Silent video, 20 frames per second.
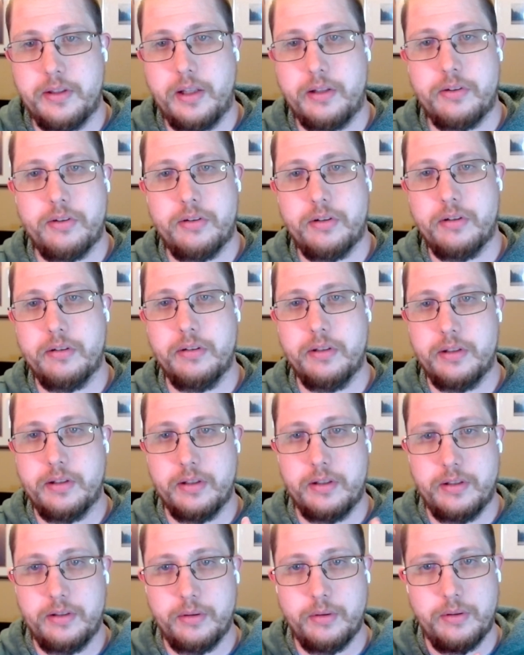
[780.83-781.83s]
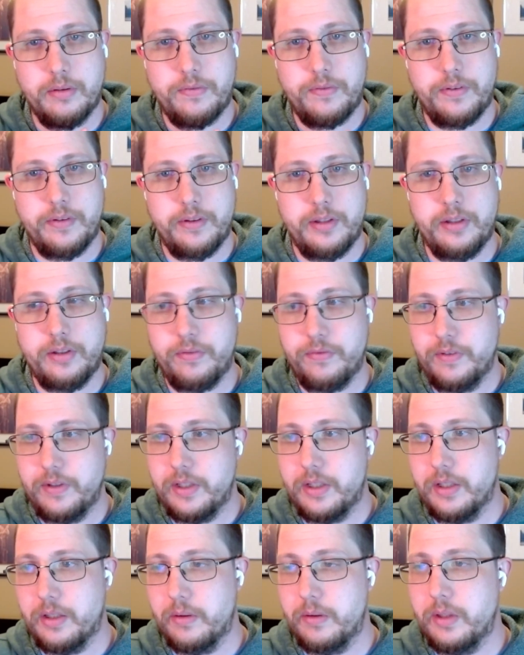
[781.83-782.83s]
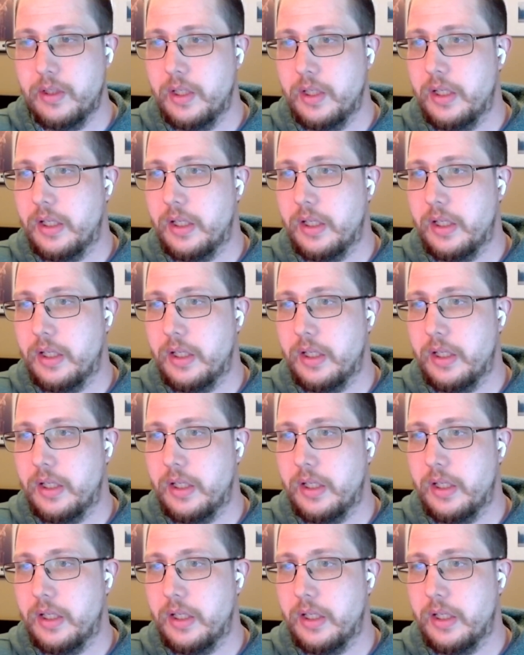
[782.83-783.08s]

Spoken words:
that's certainly going to do it for this video.